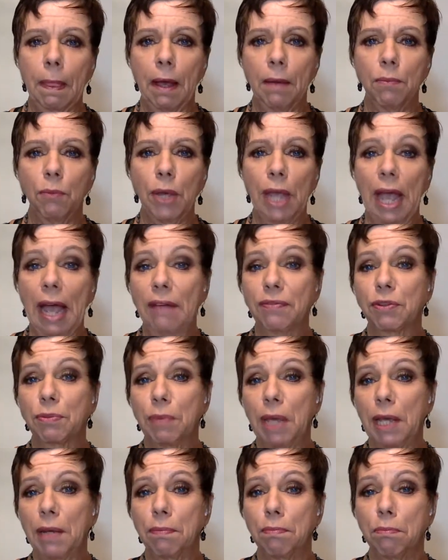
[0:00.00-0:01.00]
we have to
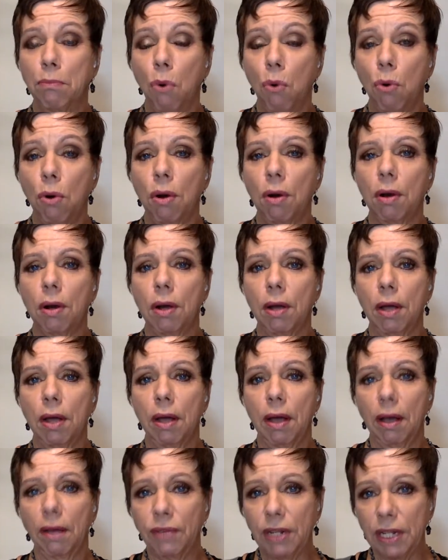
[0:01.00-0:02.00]
make more
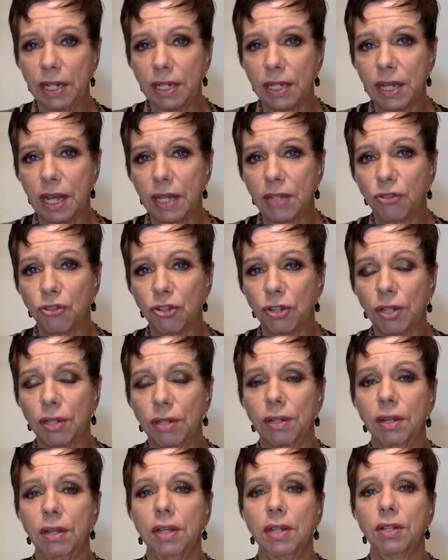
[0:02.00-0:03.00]
of an
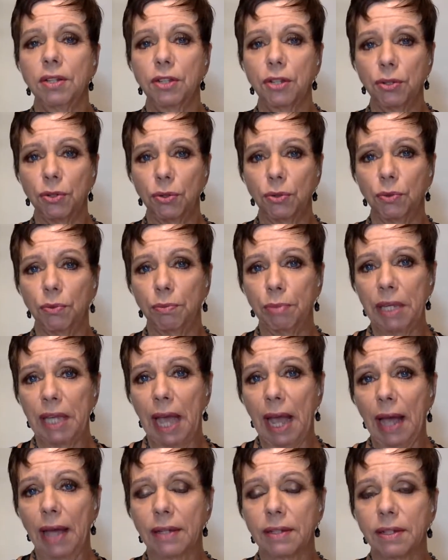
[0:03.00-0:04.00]
intention to be
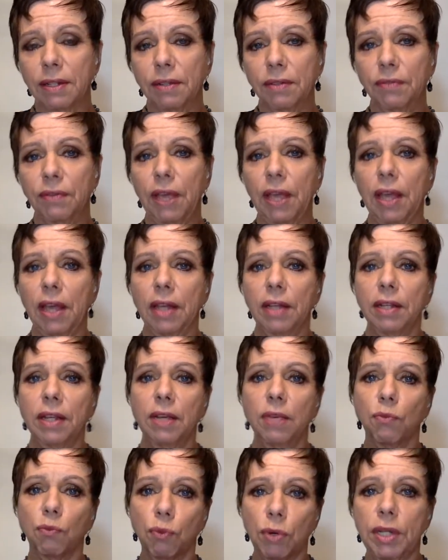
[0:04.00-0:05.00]
active. And
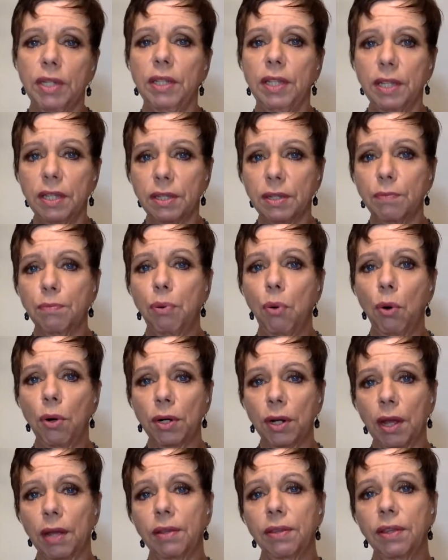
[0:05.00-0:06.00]
it really is
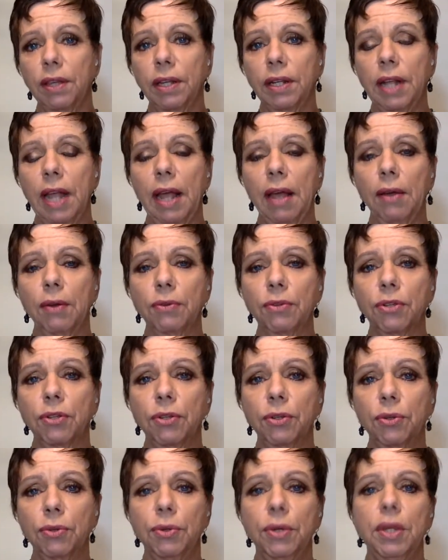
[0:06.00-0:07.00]
important, I think, now
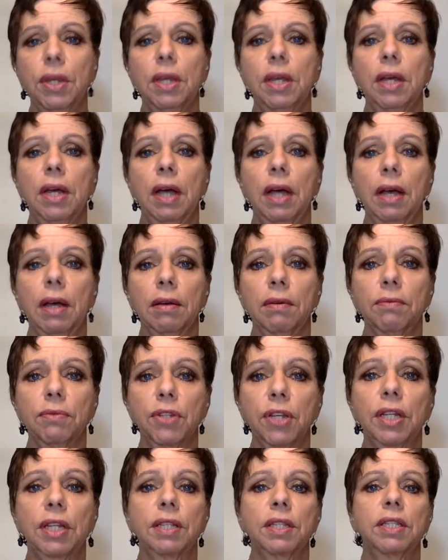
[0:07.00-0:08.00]
to
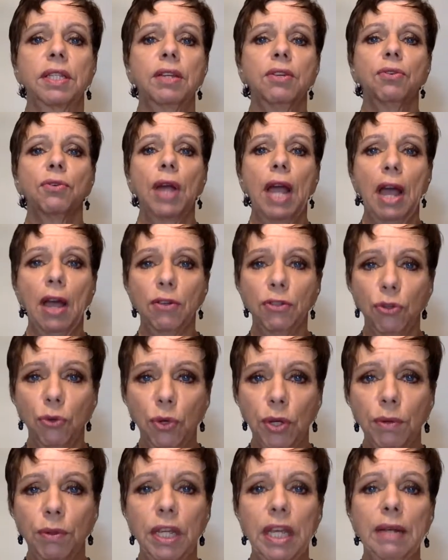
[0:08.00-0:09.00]
consider how you
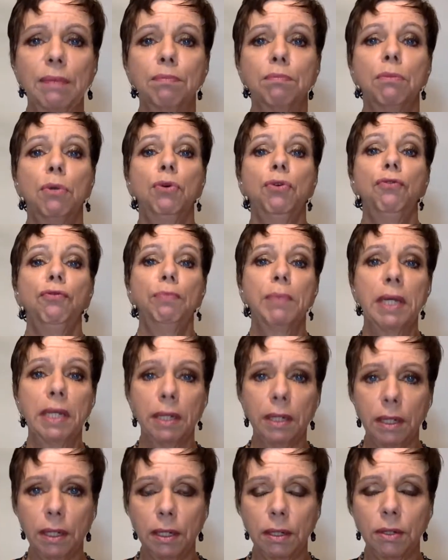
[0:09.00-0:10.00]
can get
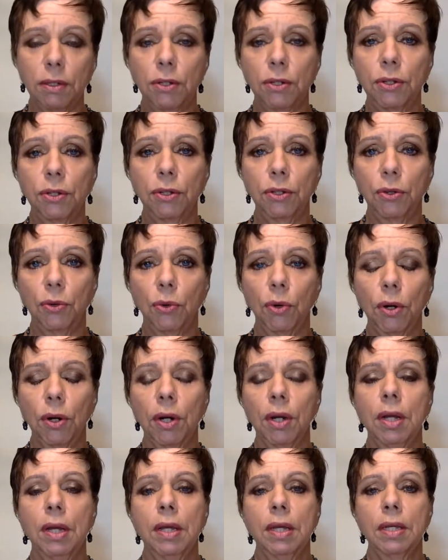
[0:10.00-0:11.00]
movement into
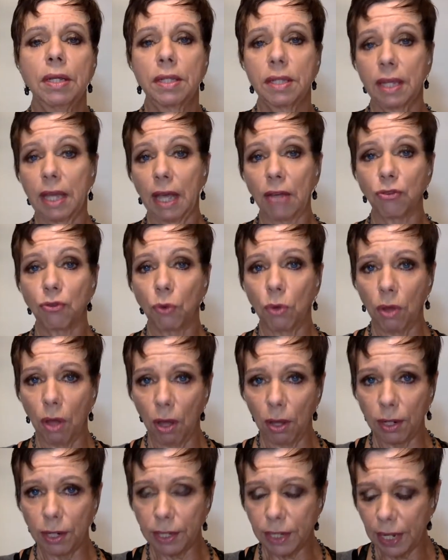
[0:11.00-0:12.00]
your schedule
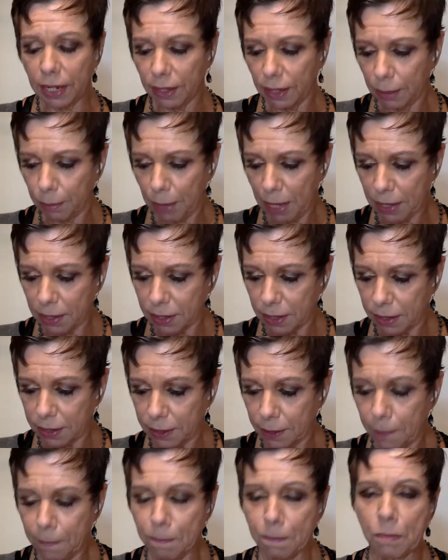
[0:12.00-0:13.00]
on a daily
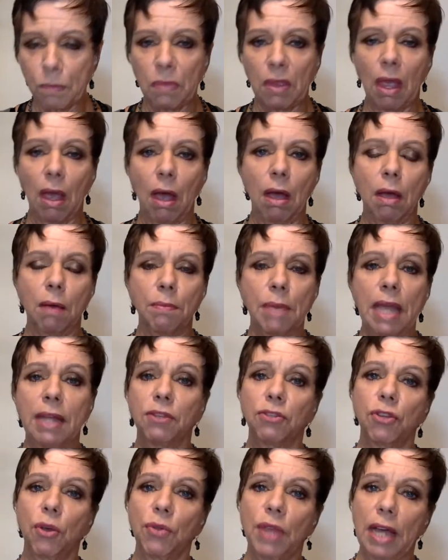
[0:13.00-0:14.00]
basis.
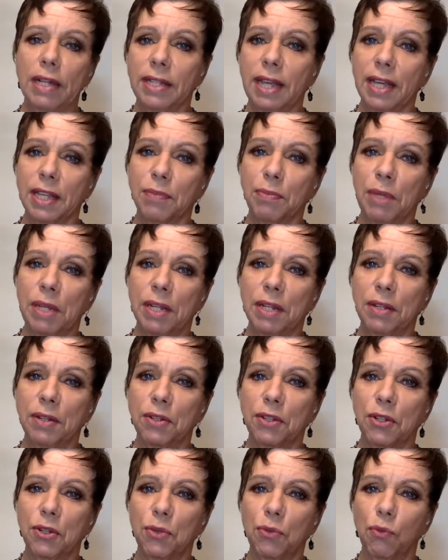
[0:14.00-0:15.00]
And so that takes me
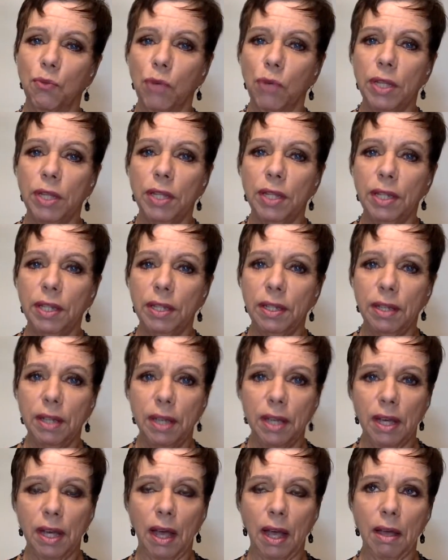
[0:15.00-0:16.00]
to really,
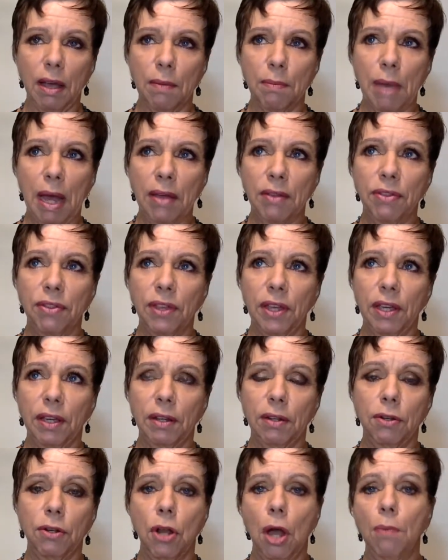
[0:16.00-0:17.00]
I think,
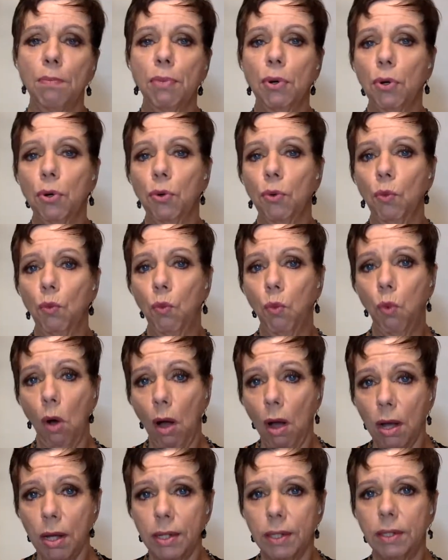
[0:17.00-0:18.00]
number
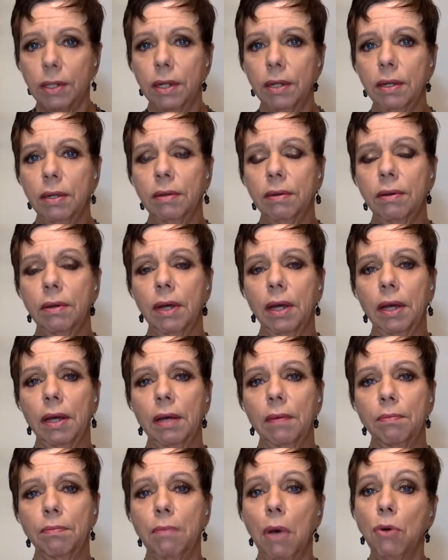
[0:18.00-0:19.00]
one
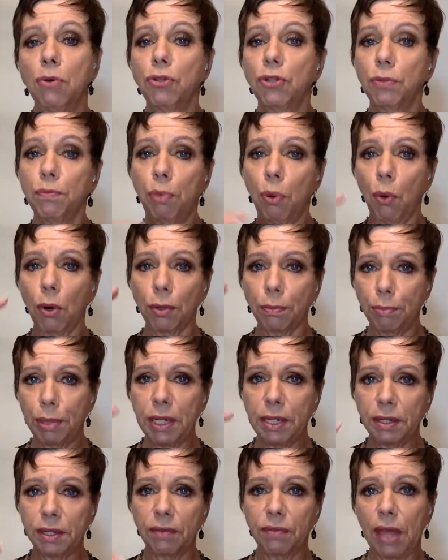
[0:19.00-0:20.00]
most important
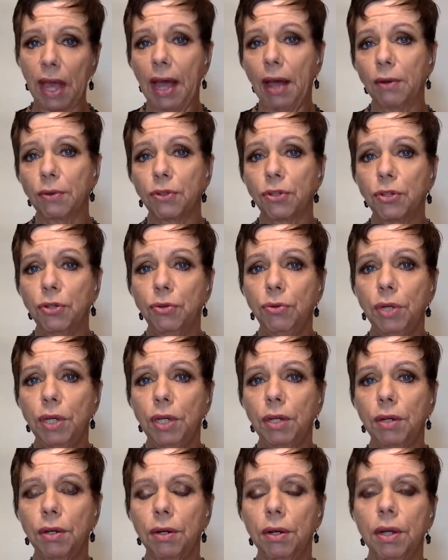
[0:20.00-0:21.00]
piece of the how-to
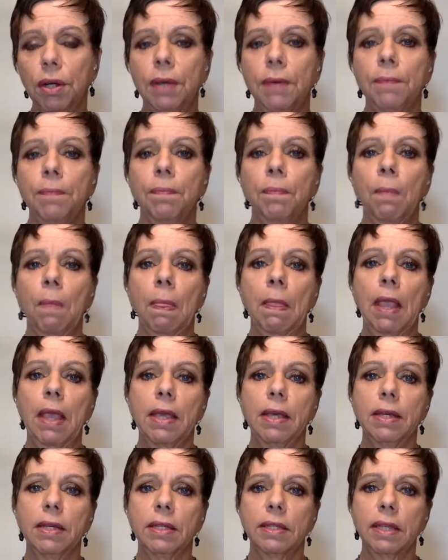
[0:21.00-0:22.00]
here
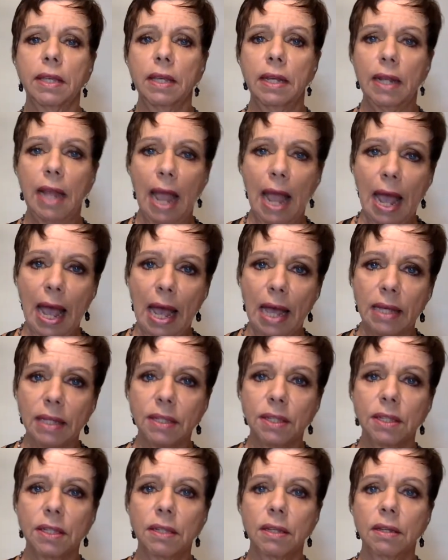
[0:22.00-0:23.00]
is it
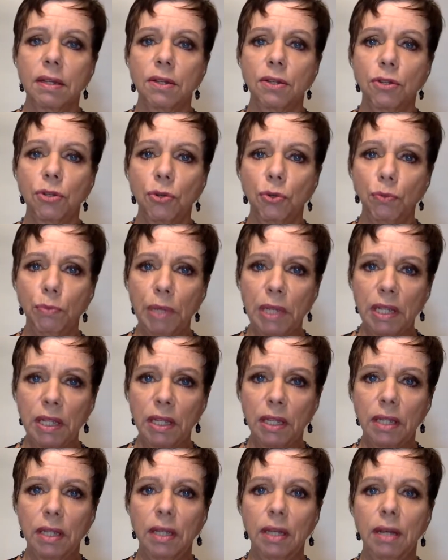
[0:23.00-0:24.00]
has to
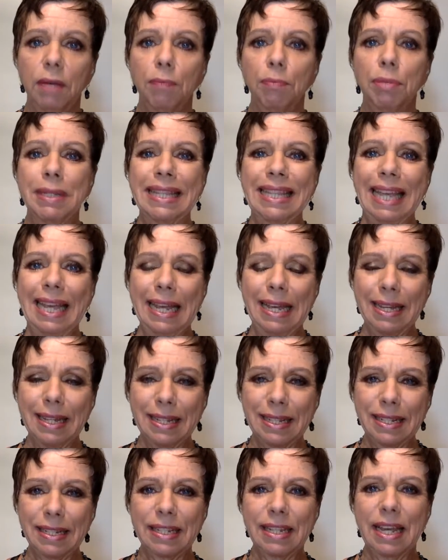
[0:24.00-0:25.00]
be
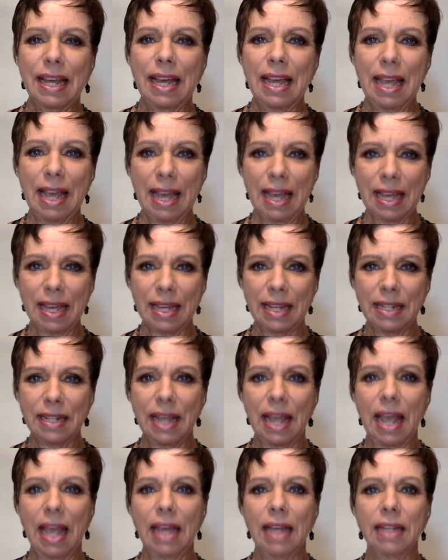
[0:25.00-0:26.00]
planned ahead
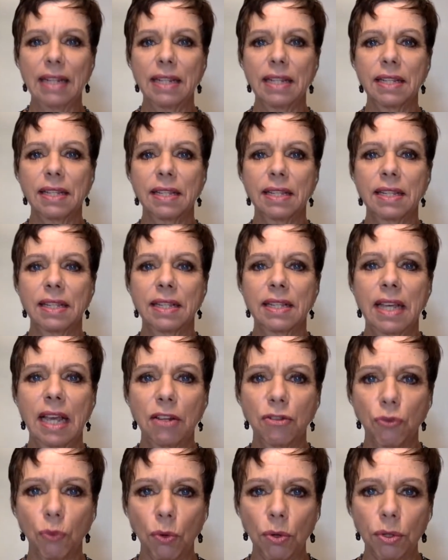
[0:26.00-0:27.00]
and
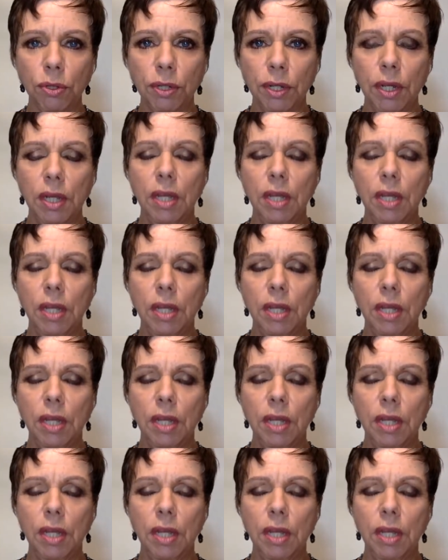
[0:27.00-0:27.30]
scheduled,